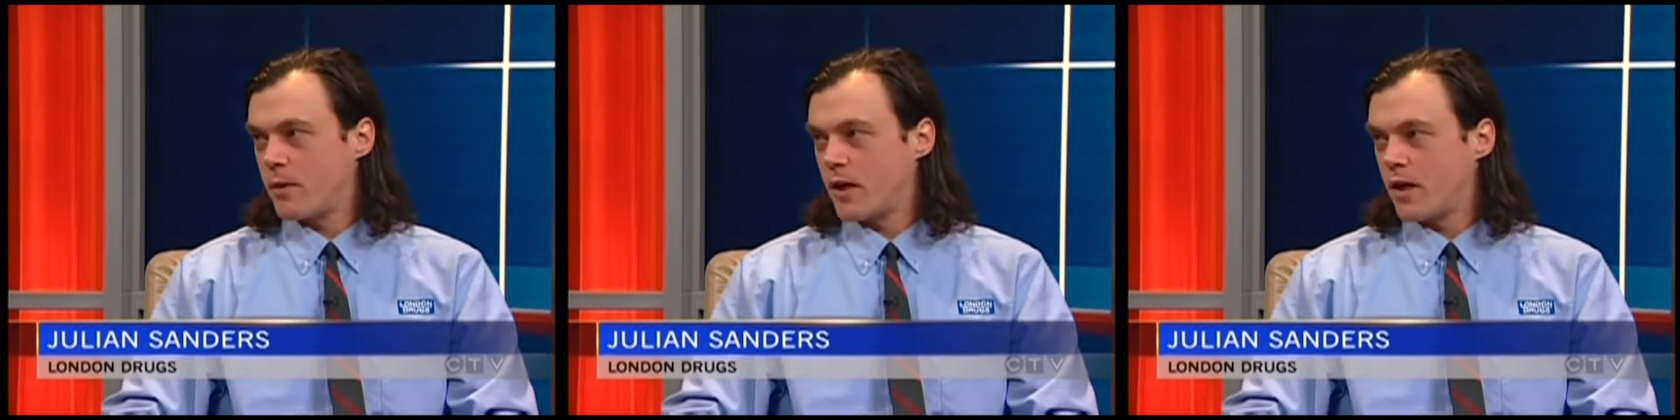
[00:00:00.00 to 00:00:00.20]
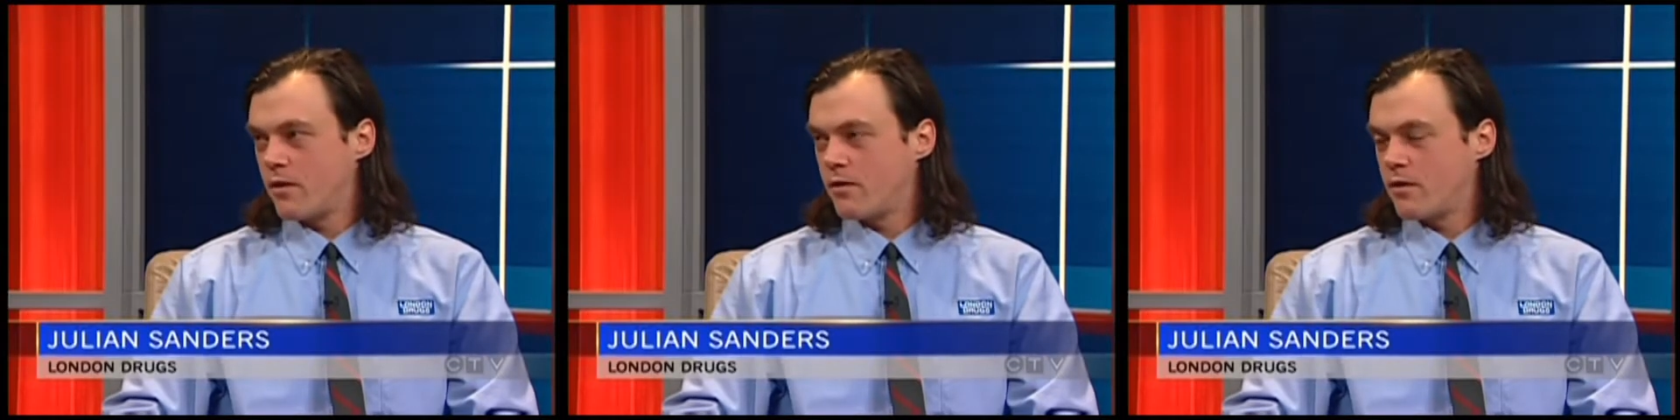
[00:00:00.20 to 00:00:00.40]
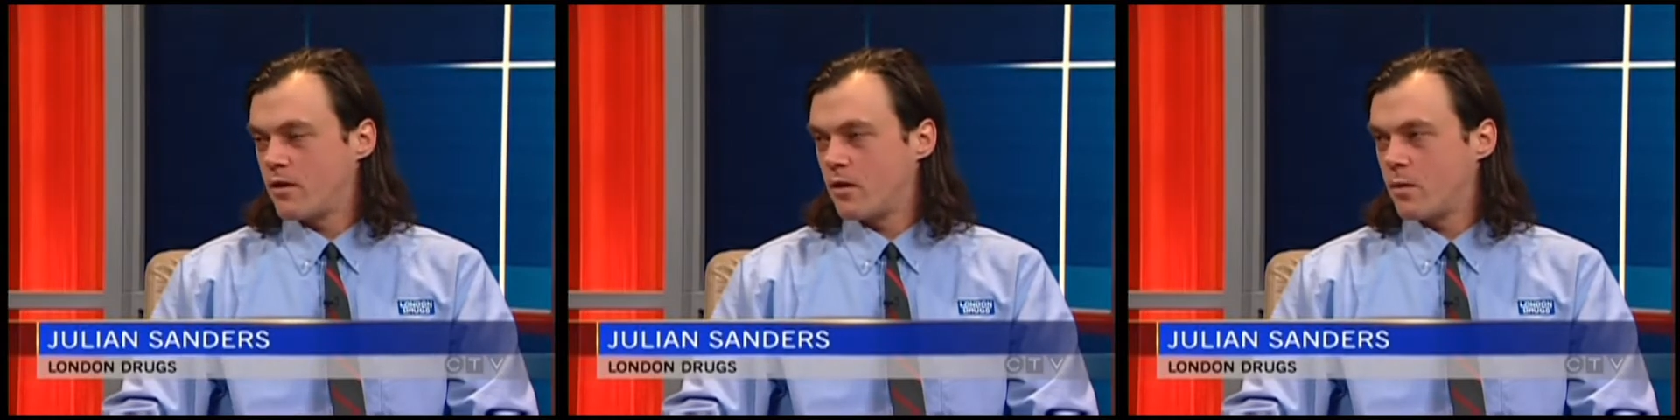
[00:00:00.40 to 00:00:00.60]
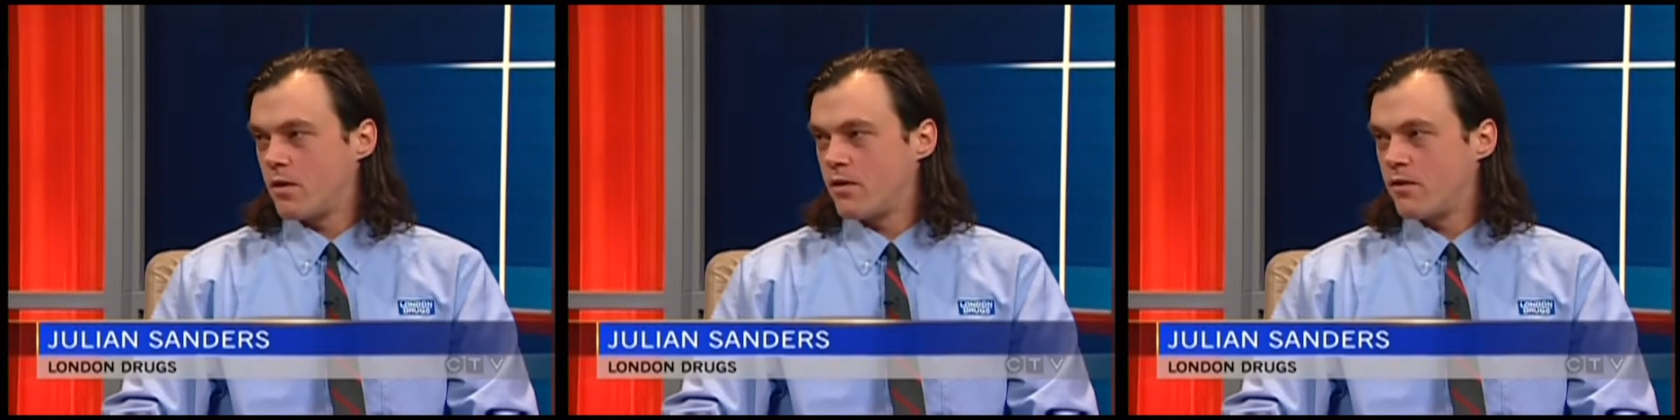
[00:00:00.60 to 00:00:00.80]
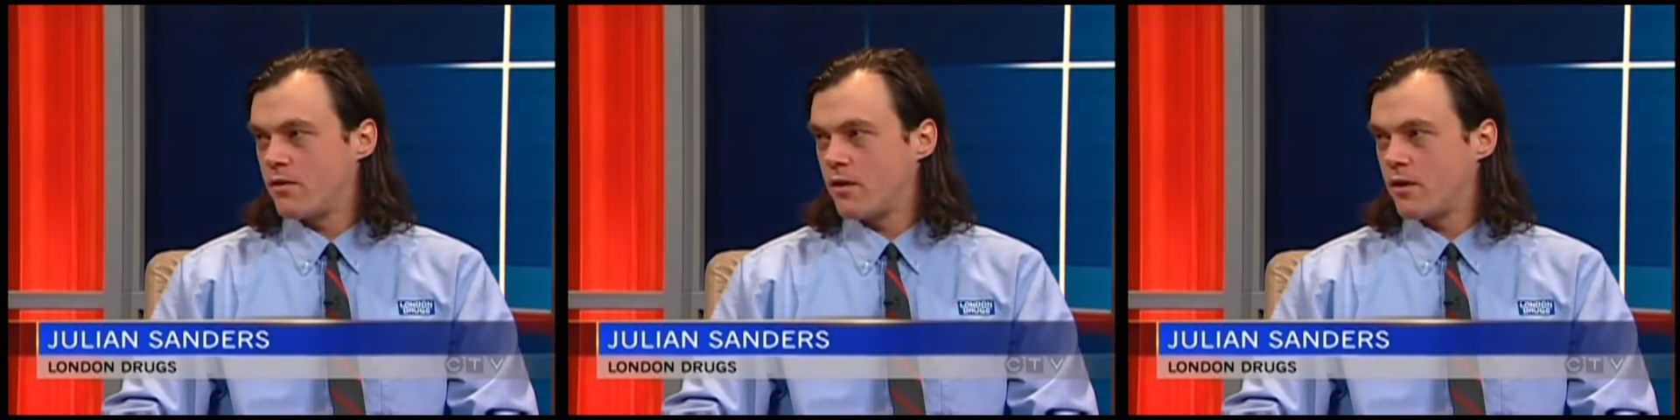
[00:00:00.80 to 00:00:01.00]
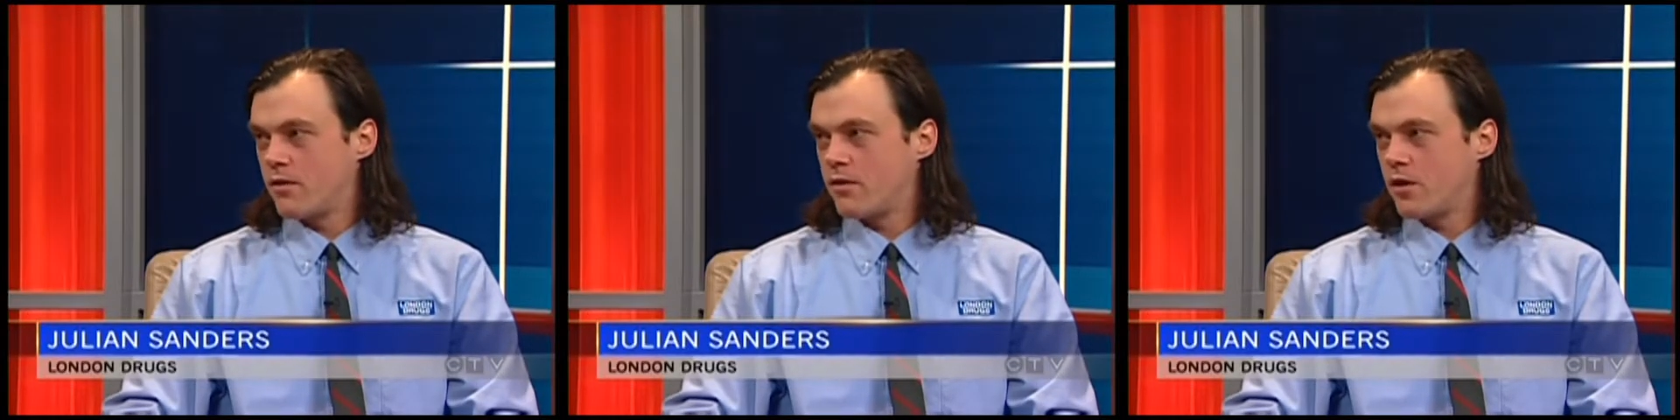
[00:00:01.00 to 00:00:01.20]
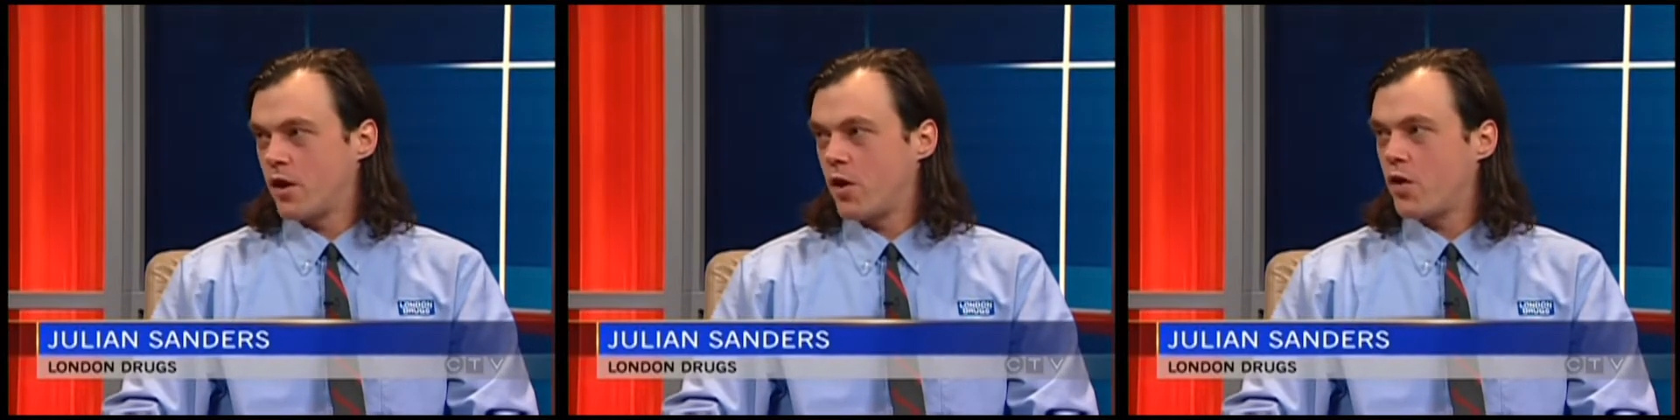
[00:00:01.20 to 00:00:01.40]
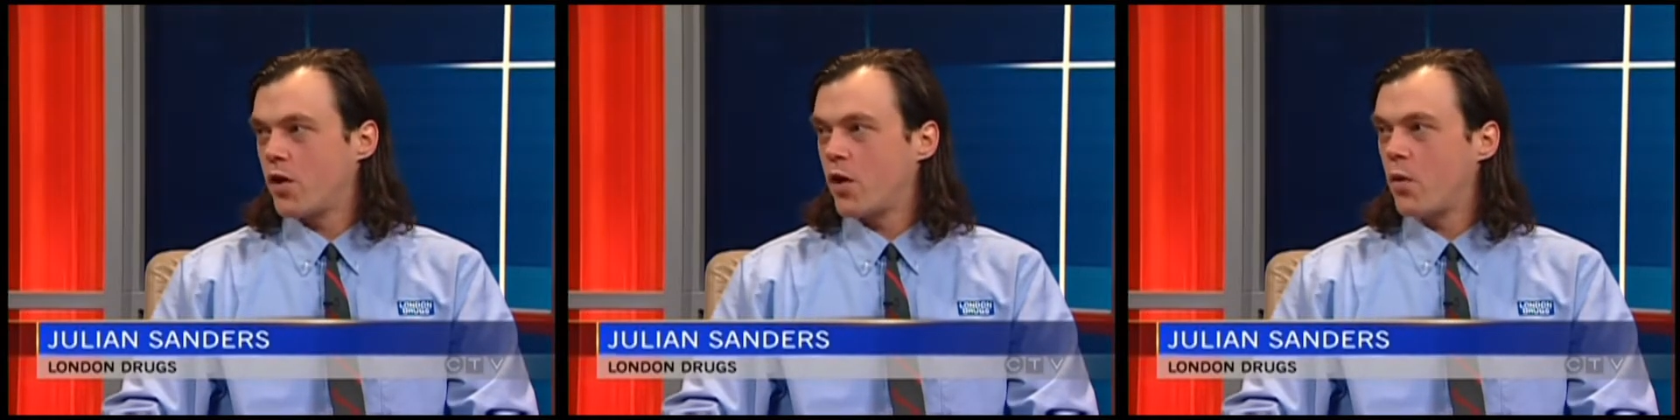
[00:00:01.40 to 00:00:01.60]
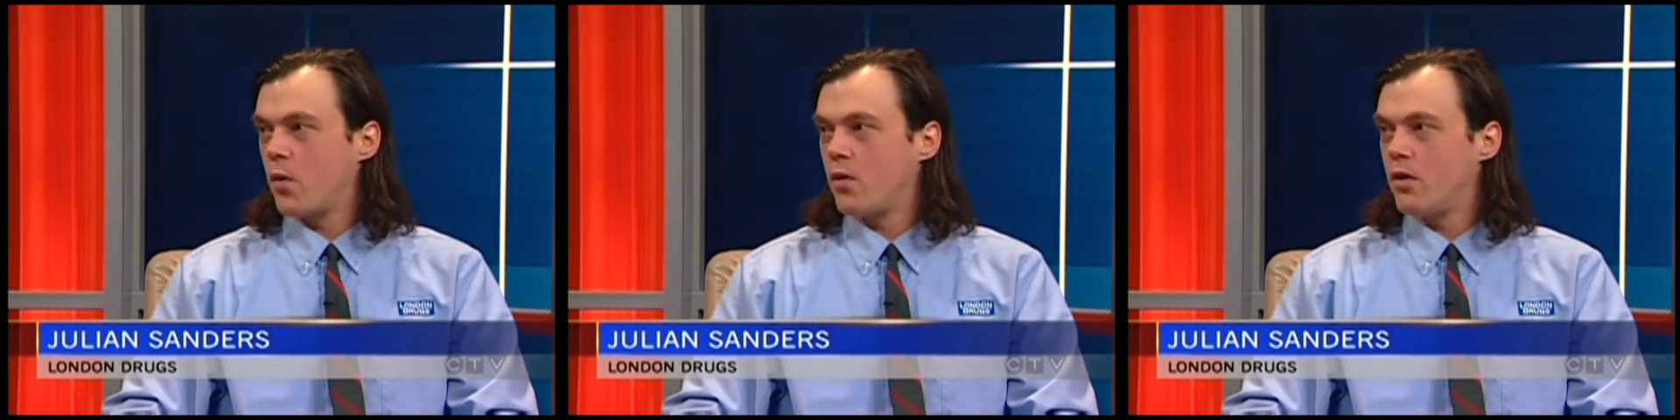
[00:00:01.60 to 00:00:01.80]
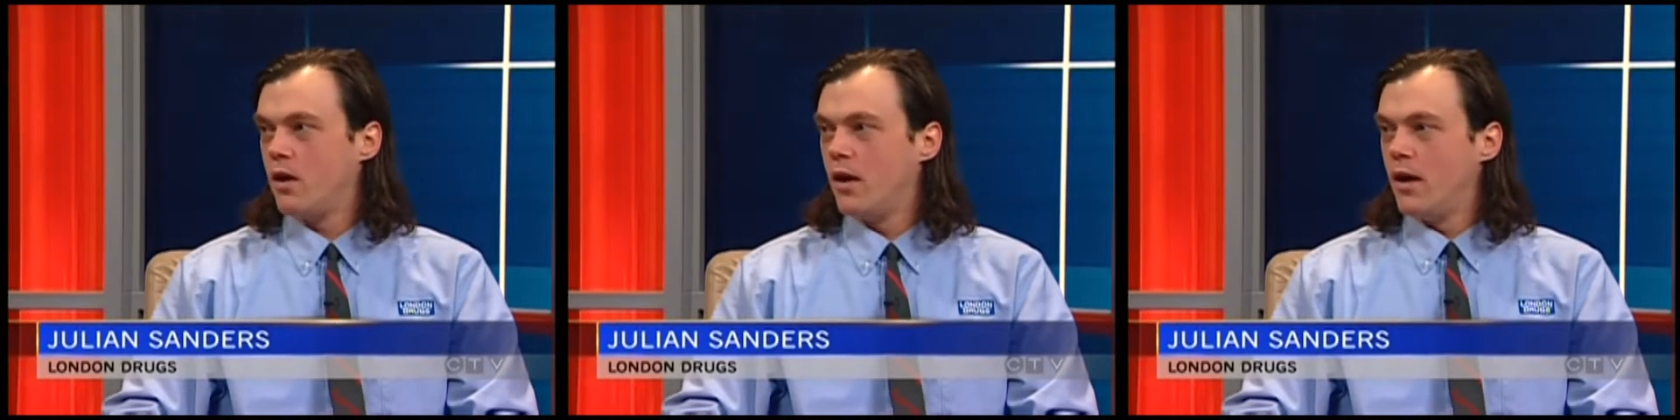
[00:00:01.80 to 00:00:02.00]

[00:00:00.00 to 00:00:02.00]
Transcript: because there was a security hole